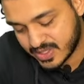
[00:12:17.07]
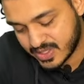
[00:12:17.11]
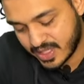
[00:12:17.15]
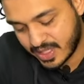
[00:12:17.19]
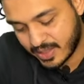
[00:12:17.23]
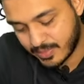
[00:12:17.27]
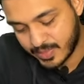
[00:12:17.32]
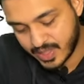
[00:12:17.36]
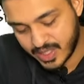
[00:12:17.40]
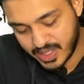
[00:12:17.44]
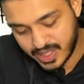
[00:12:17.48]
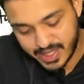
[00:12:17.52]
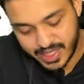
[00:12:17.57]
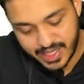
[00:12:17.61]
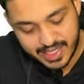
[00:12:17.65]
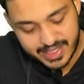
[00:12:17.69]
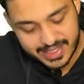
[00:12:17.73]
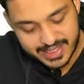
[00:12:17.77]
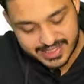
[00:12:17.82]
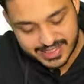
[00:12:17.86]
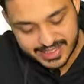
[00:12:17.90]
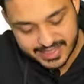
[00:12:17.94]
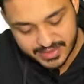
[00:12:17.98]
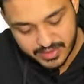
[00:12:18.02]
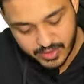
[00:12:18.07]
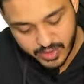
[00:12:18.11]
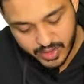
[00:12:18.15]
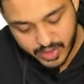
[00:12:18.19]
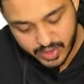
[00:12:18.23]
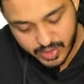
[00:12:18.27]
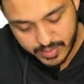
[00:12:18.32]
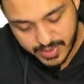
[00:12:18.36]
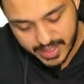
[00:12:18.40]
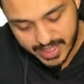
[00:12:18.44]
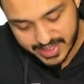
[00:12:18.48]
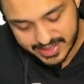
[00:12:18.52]
beta, right? This is going to
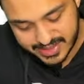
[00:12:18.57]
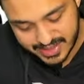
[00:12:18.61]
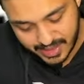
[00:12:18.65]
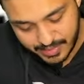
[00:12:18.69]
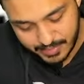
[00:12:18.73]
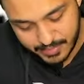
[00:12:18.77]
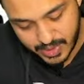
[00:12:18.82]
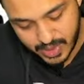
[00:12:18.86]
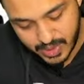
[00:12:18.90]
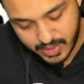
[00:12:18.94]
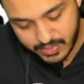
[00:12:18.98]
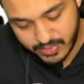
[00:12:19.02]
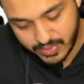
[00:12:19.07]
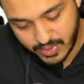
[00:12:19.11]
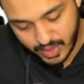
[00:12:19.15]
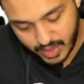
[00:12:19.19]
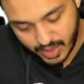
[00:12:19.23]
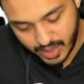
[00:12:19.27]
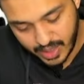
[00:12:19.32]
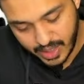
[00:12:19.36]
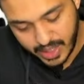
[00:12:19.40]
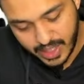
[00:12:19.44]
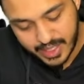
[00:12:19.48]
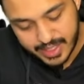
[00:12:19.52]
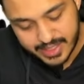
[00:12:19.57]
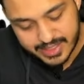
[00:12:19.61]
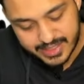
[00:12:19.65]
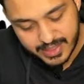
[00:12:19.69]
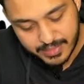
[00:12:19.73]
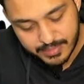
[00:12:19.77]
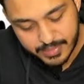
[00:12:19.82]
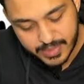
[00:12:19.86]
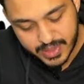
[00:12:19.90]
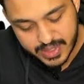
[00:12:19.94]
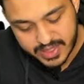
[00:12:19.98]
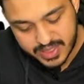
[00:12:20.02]
be example of what?
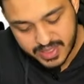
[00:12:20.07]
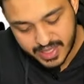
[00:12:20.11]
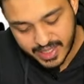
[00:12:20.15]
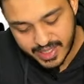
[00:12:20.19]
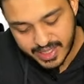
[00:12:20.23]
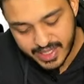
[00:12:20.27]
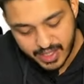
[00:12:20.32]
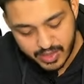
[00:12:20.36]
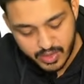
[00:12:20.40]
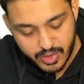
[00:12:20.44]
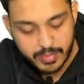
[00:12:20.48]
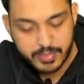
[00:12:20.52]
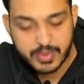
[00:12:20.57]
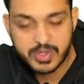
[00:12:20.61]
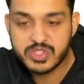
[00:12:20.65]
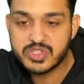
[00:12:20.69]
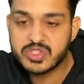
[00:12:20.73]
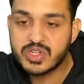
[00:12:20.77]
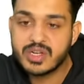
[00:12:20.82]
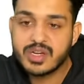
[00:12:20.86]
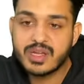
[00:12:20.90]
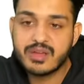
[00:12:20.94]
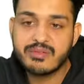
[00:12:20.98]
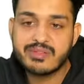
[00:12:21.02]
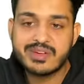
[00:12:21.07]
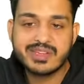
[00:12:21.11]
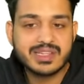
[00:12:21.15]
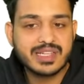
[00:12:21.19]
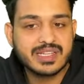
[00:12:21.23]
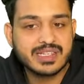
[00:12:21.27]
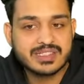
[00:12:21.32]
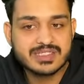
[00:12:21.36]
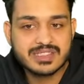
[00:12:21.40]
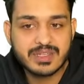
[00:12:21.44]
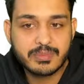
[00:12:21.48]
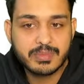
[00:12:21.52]
Simple stain. Can you appreciate? Everything is
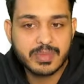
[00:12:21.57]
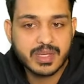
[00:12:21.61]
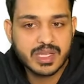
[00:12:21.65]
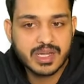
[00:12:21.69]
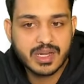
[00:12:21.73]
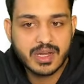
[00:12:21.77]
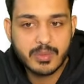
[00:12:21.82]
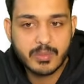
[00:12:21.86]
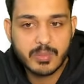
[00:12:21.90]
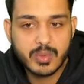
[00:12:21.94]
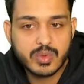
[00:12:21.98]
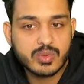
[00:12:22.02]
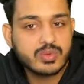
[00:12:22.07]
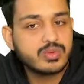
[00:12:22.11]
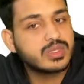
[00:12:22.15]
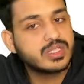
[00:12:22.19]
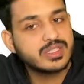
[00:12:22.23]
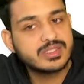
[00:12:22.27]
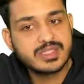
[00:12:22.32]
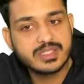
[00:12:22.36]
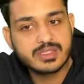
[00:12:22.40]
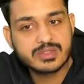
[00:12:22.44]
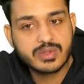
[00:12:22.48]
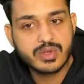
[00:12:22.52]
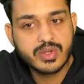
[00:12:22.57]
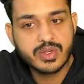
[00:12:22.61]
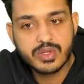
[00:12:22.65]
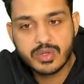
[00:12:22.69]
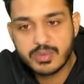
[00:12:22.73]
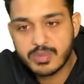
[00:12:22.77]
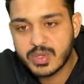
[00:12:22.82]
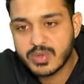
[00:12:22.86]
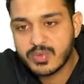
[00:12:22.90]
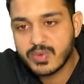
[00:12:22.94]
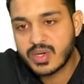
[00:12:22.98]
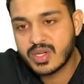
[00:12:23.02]
appearing blue. This is going to be
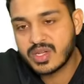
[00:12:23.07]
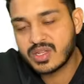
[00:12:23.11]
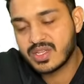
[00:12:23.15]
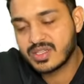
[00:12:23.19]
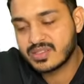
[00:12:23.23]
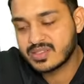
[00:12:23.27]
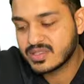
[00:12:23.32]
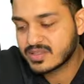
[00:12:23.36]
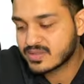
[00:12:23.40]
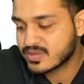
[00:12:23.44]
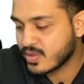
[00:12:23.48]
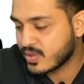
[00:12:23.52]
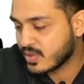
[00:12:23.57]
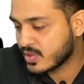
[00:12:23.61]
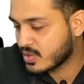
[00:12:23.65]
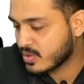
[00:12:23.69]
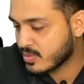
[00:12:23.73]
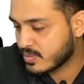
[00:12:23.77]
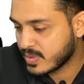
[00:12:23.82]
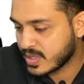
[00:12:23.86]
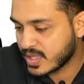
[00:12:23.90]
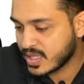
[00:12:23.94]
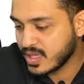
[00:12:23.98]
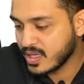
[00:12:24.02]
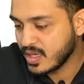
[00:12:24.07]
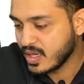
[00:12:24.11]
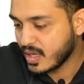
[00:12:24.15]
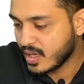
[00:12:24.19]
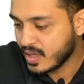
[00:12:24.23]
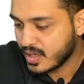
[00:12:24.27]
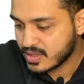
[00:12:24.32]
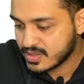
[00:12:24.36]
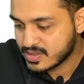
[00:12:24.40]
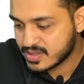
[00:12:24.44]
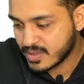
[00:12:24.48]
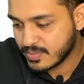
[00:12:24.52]
what? This is going to be a
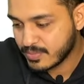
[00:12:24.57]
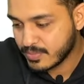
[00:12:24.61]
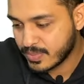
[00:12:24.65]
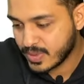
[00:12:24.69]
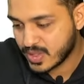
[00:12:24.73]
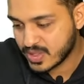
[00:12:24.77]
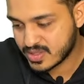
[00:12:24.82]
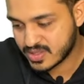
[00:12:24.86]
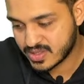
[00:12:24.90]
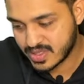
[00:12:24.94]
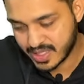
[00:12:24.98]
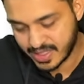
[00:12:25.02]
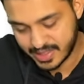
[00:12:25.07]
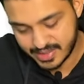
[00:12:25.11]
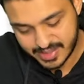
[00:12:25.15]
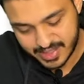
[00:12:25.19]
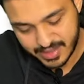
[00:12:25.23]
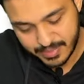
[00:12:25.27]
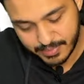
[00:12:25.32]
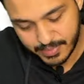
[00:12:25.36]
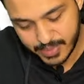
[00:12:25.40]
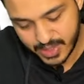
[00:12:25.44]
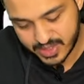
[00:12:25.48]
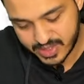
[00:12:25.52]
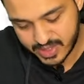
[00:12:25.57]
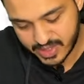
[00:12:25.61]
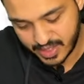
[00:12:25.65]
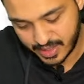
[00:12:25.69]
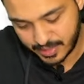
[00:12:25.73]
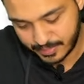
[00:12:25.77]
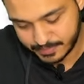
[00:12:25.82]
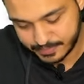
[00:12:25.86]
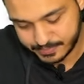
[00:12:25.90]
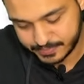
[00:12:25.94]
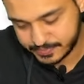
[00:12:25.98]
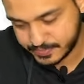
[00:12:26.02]
simple stain,
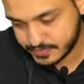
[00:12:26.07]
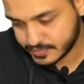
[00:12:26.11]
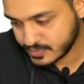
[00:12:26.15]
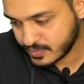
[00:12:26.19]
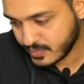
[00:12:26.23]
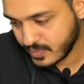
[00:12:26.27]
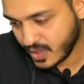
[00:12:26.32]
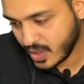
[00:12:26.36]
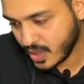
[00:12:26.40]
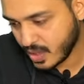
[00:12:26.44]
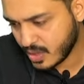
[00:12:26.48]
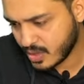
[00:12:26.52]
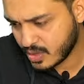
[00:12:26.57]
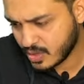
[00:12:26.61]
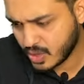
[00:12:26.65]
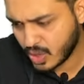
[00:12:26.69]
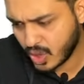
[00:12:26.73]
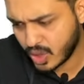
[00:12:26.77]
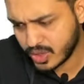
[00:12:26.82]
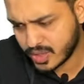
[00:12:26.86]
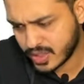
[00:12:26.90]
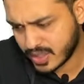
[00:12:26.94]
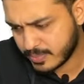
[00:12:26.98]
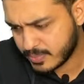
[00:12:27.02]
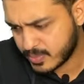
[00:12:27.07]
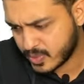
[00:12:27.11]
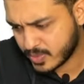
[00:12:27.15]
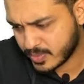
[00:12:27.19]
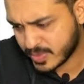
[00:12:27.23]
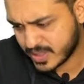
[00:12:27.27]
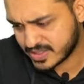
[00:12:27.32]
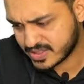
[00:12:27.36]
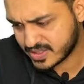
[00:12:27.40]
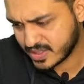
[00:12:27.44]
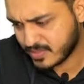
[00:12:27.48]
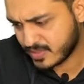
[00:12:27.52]
not
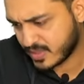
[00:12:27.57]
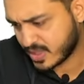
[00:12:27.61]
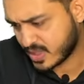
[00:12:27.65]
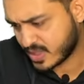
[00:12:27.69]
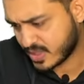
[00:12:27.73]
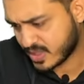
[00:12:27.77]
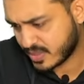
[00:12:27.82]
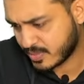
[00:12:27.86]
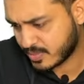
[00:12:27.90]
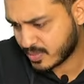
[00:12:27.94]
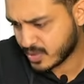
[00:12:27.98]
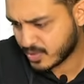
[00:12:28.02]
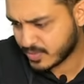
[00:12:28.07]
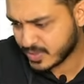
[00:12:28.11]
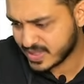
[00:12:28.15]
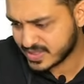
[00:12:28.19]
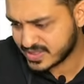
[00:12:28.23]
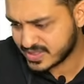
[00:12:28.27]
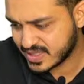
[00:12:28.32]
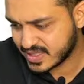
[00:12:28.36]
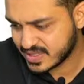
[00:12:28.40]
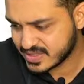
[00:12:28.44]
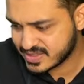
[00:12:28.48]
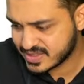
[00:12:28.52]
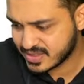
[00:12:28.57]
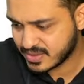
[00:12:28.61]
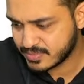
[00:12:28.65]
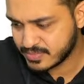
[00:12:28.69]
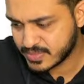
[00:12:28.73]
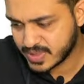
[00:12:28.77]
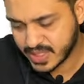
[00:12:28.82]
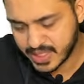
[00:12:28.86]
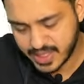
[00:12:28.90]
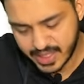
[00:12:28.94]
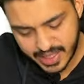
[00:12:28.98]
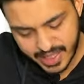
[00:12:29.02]
daptomycin beta. Daptomycin is
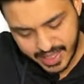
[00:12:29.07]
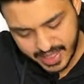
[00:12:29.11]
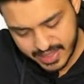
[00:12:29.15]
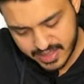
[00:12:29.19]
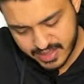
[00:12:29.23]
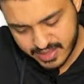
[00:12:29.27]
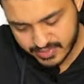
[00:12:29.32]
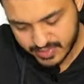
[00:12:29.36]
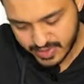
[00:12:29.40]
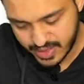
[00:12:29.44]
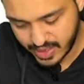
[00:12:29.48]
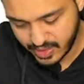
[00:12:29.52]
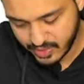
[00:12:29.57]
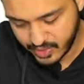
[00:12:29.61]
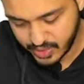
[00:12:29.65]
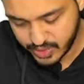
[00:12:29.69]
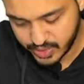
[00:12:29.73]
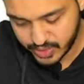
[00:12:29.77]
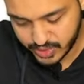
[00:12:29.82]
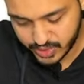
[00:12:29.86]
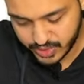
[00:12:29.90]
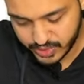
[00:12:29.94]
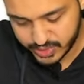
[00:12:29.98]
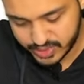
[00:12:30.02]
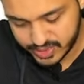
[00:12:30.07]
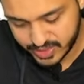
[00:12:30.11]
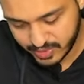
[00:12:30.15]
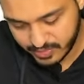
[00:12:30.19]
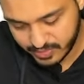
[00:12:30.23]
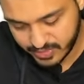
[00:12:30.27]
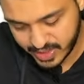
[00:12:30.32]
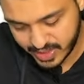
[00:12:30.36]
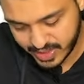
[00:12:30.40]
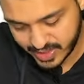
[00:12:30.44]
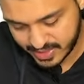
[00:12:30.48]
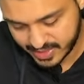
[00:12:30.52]
something else we are going to use somewhere
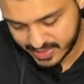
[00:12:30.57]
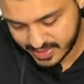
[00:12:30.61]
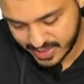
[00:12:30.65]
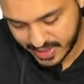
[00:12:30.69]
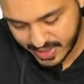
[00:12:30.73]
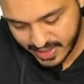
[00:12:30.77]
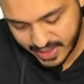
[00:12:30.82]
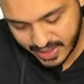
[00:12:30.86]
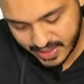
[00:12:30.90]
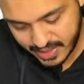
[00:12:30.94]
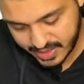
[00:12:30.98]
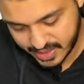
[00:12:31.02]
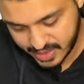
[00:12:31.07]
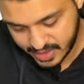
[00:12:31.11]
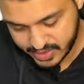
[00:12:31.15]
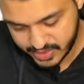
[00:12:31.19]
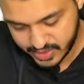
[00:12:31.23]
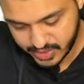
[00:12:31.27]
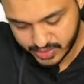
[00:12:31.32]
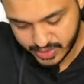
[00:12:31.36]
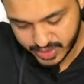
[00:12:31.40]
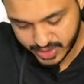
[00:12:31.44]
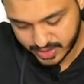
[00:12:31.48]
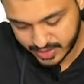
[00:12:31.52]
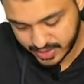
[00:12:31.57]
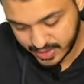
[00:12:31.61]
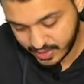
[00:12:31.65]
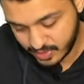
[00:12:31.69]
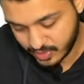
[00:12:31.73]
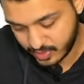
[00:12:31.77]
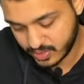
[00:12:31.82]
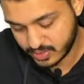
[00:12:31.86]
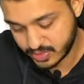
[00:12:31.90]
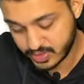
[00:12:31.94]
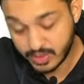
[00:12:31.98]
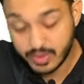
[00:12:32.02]
else, right? I'll teach you that thing
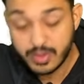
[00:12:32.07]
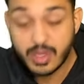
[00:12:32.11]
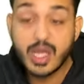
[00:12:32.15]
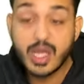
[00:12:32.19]
also,